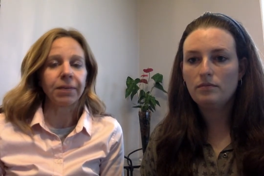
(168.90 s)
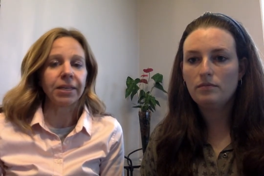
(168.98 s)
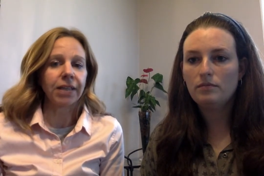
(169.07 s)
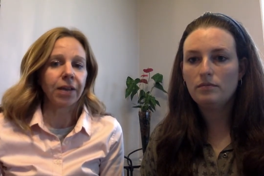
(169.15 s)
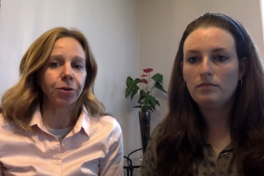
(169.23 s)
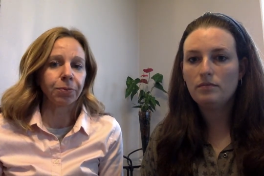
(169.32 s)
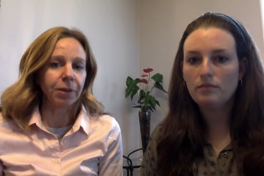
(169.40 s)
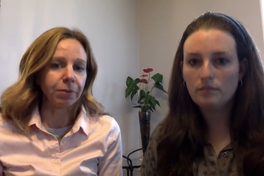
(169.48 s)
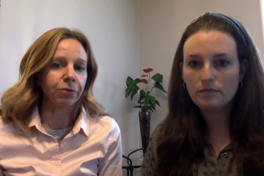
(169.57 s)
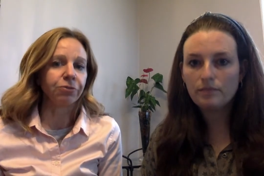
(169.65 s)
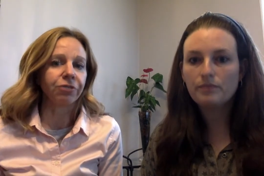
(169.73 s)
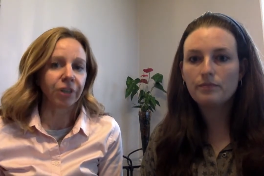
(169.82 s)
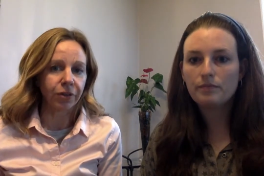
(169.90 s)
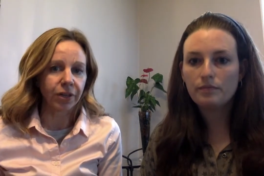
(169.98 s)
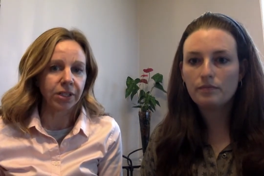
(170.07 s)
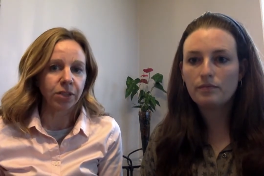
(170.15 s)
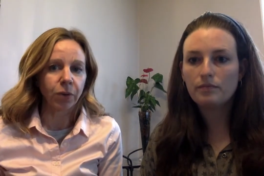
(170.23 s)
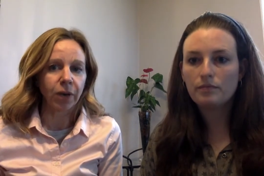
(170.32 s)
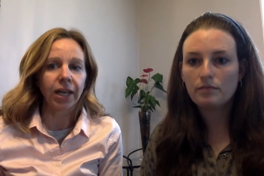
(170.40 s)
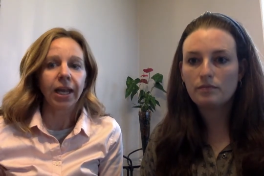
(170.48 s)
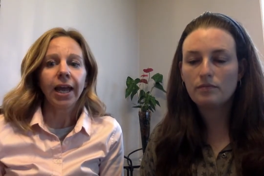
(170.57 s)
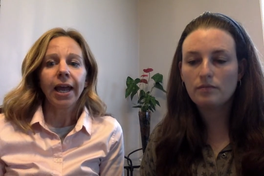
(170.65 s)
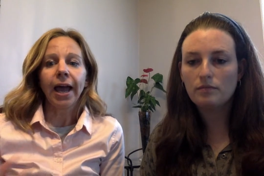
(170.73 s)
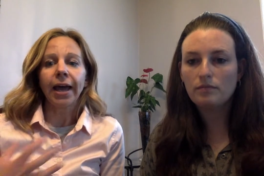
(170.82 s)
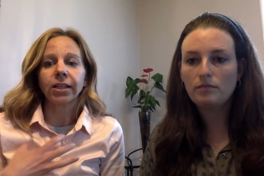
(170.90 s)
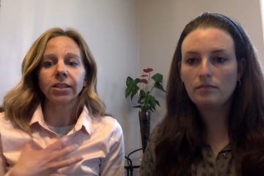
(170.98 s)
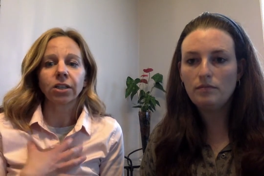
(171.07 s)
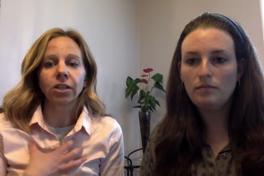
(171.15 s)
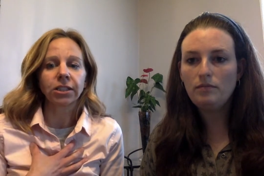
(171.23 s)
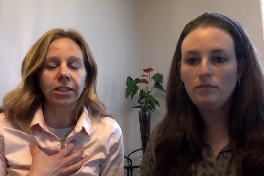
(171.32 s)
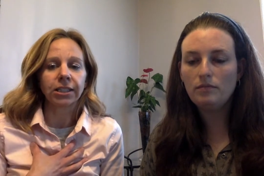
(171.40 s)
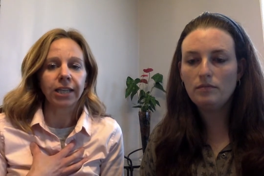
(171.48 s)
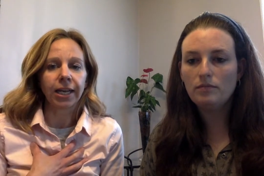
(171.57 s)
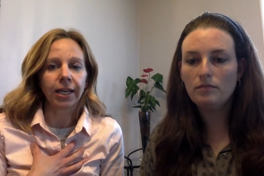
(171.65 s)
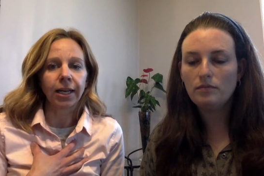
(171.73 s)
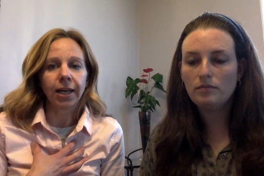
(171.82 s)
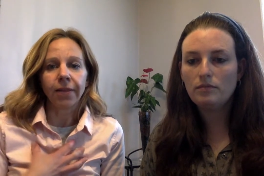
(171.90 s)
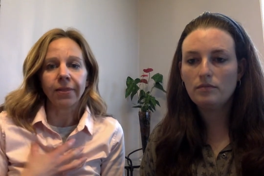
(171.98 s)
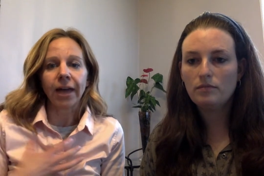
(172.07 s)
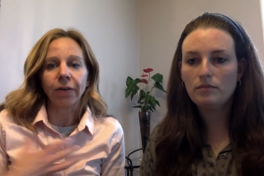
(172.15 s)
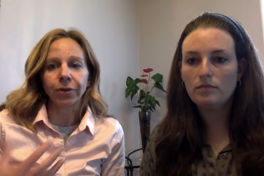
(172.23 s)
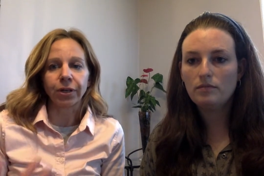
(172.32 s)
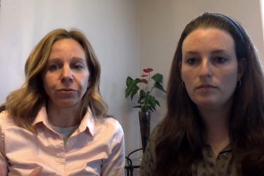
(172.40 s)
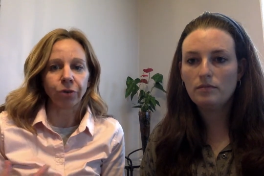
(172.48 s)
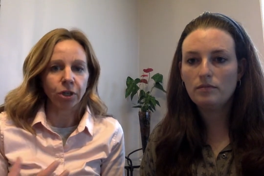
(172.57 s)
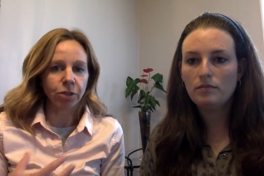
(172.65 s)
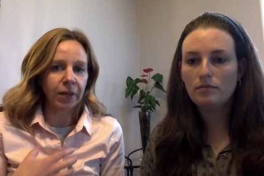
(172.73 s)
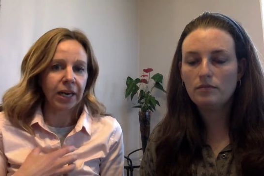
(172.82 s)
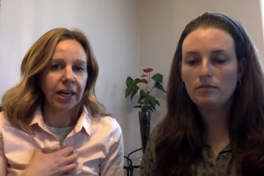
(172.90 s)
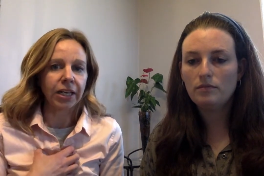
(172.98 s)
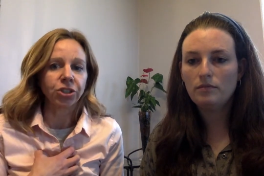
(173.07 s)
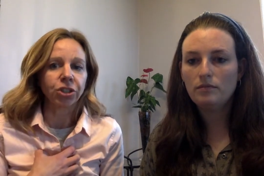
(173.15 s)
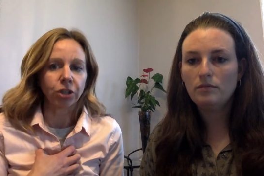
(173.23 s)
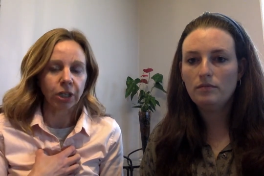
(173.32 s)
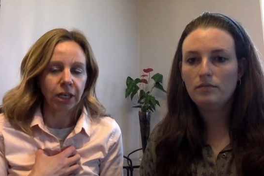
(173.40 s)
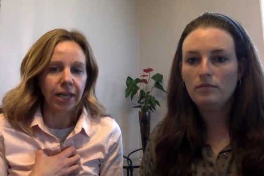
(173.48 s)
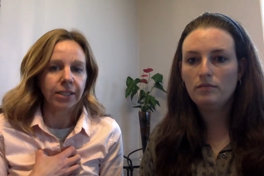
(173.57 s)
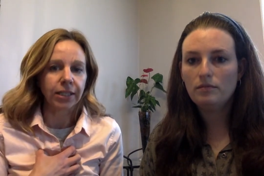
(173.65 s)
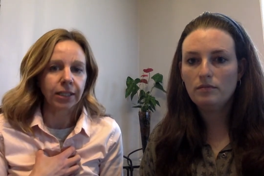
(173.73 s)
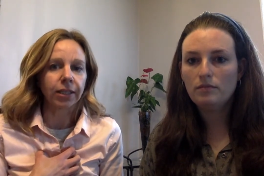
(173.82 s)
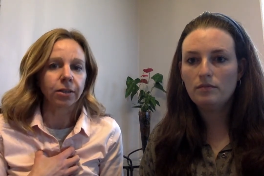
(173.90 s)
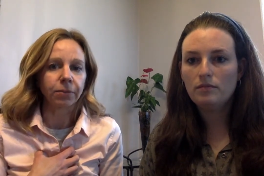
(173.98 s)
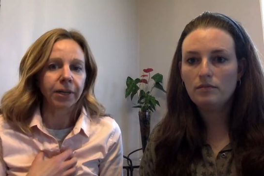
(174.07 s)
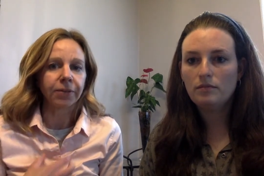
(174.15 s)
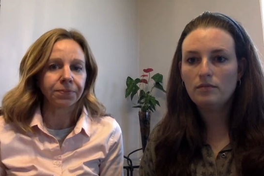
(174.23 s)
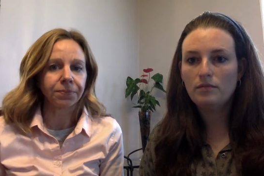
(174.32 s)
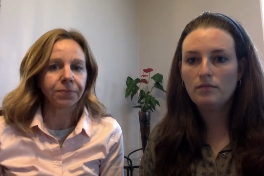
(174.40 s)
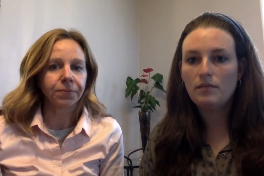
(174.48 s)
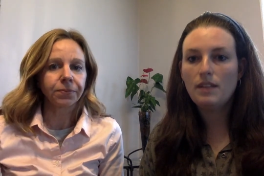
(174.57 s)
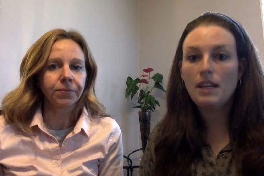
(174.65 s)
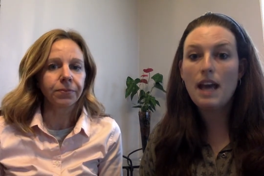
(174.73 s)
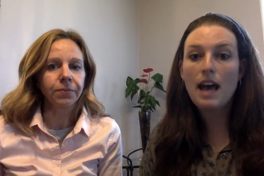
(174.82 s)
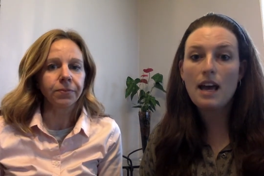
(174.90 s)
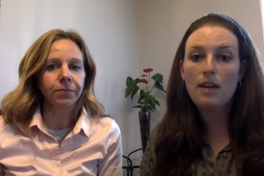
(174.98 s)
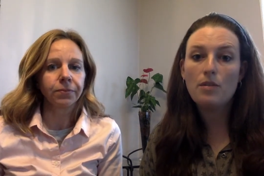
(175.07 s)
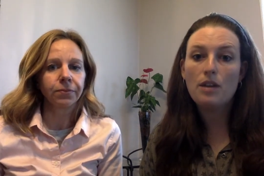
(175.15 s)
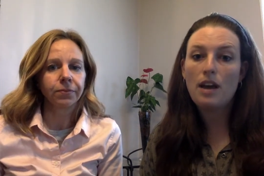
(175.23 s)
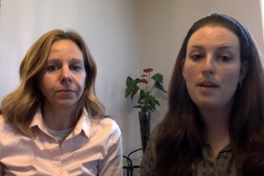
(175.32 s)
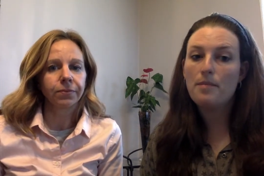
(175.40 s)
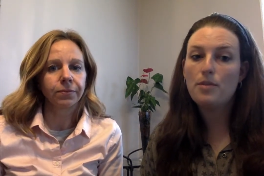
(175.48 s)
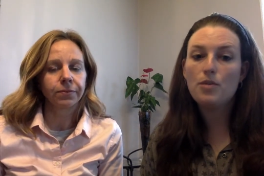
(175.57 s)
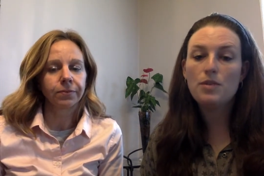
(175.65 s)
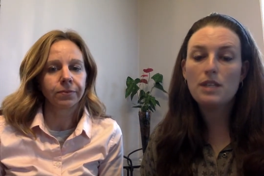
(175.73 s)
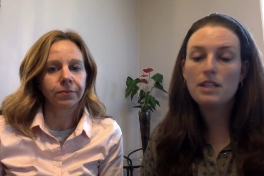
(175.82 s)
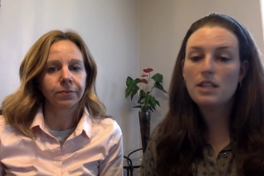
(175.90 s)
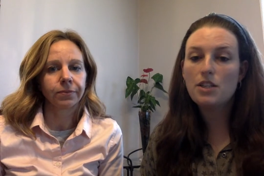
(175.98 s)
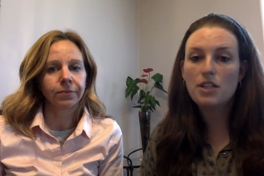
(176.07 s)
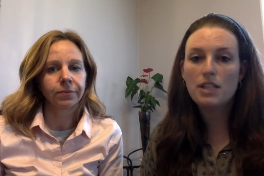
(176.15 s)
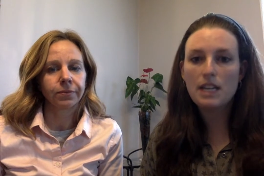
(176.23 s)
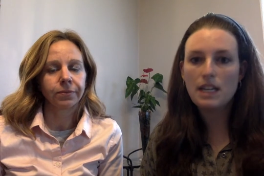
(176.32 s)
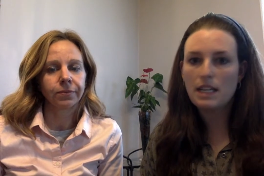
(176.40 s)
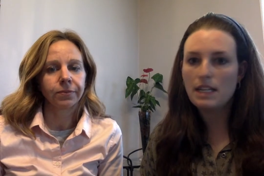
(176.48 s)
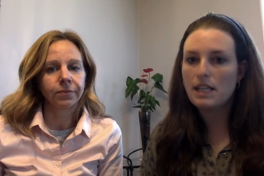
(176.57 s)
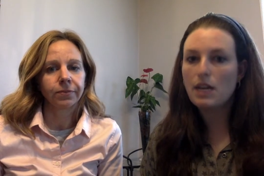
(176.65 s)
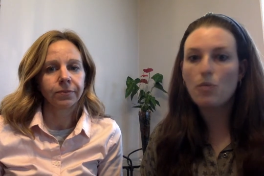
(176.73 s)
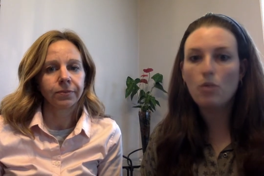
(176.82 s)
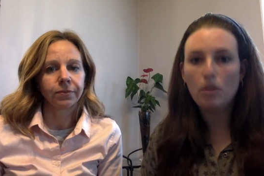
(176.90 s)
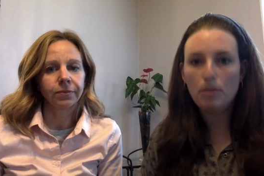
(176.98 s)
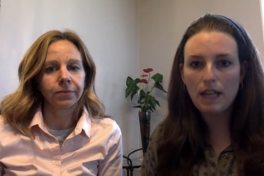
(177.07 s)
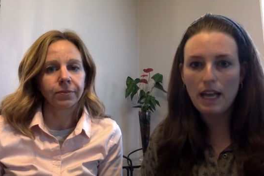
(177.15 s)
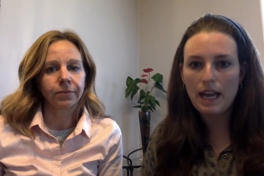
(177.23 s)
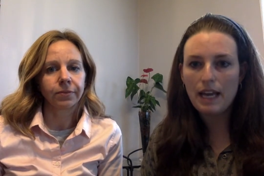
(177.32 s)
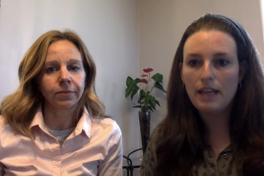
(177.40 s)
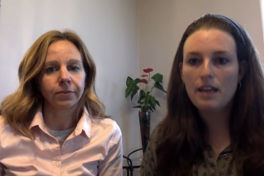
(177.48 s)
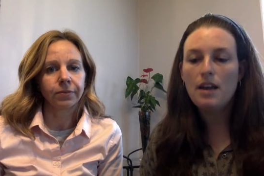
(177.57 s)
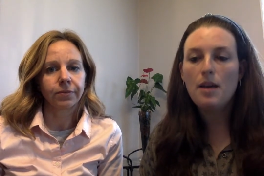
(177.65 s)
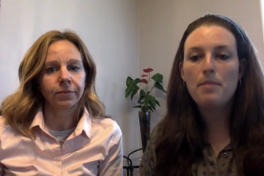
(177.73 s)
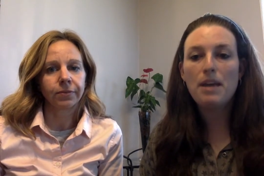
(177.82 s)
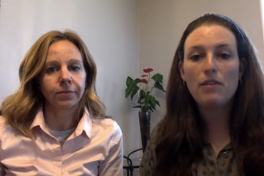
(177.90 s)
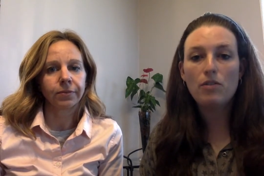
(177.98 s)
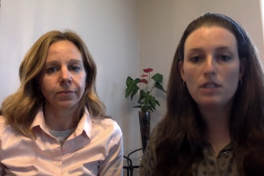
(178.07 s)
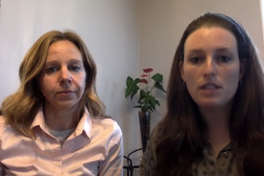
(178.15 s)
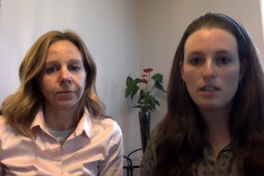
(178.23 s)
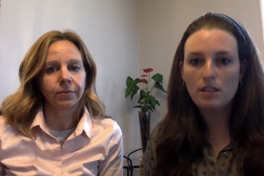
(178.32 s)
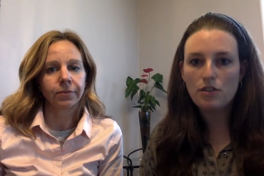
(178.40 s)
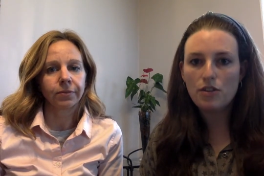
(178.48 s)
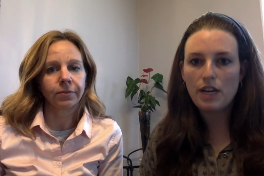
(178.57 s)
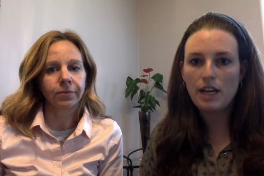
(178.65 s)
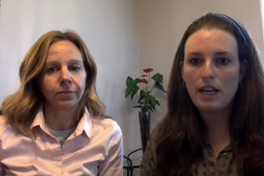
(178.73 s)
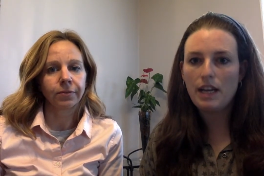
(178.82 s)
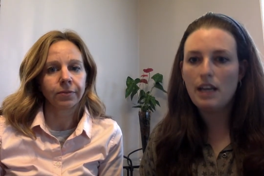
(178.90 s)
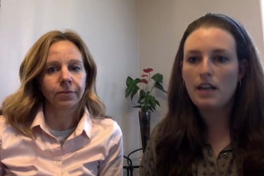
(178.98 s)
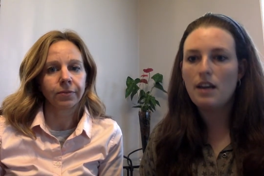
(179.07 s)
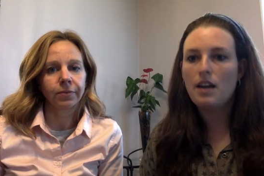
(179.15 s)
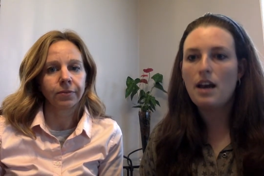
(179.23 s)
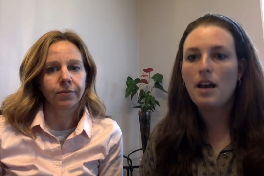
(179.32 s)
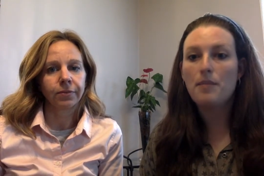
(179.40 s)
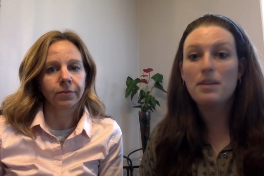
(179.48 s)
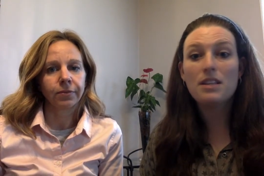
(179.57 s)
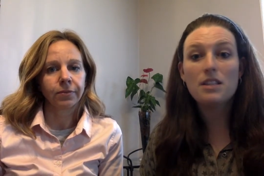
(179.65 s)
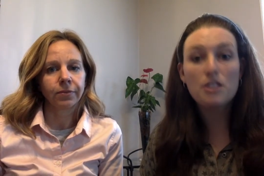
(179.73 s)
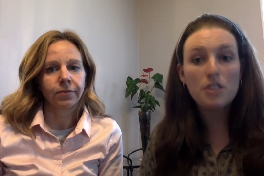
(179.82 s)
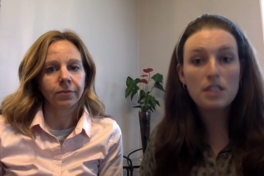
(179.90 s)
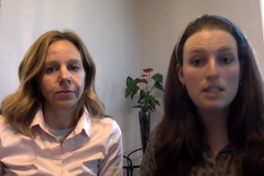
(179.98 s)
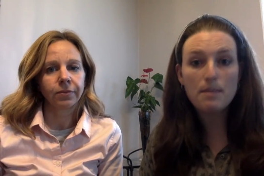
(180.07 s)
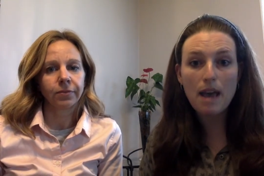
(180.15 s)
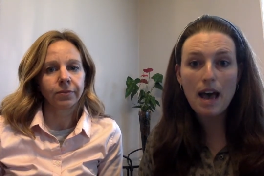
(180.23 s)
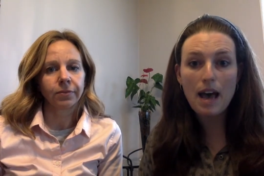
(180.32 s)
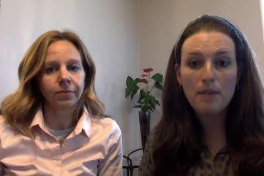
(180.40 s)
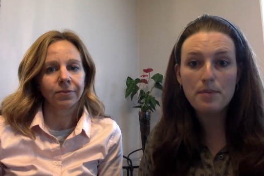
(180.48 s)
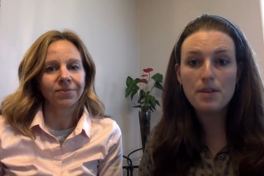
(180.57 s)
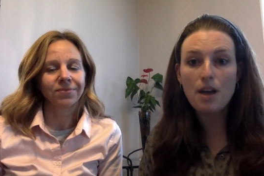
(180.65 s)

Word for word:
Speaker 1: makes other people feel this way. And it starts to take that reinforcement and internalize it a little bit.
Speaker 2: Yeah, and um, using teaching techniques like role play, behavioral skills training, um, contingency maps,